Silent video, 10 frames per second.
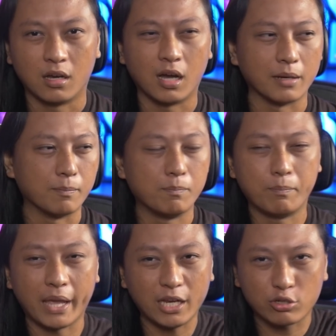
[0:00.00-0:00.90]
on
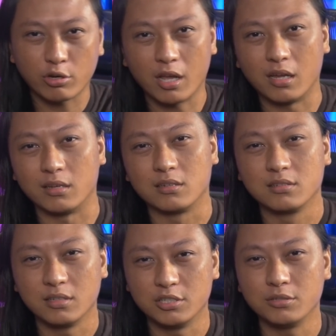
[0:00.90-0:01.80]
Patreon.
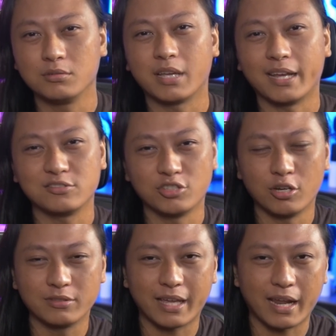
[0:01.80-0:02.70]
Did you guys
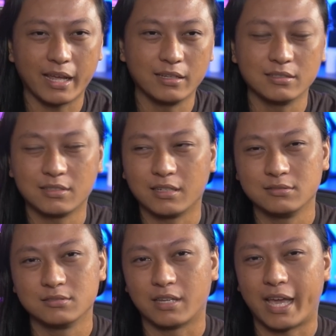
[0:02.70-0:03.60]
know that I
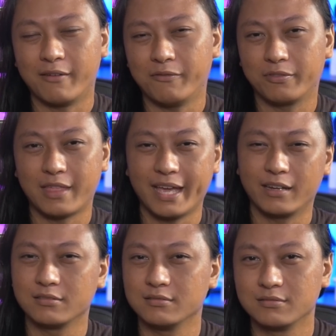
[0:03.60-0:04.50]
have
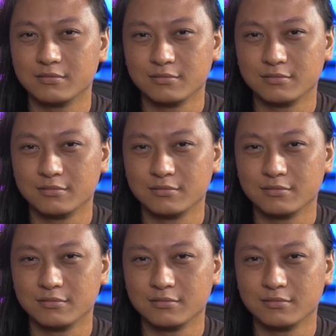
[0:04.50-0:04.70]
that? I've